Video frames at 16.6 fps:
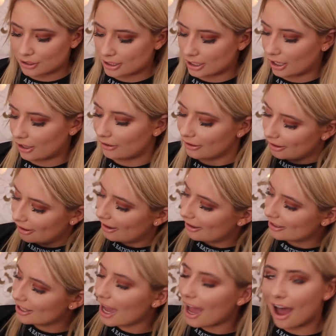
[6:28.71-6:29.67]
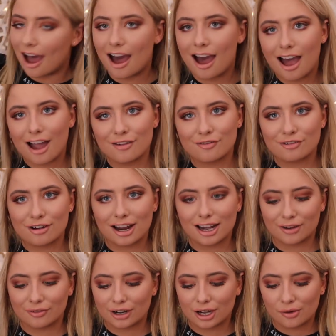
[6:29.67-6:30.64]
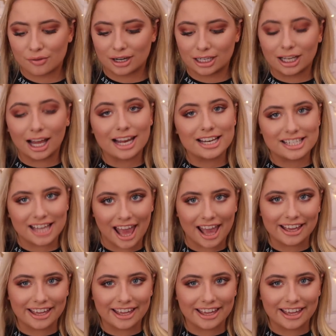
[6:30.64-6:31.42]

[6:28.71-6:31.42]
So yeah, I really, really, really liked it.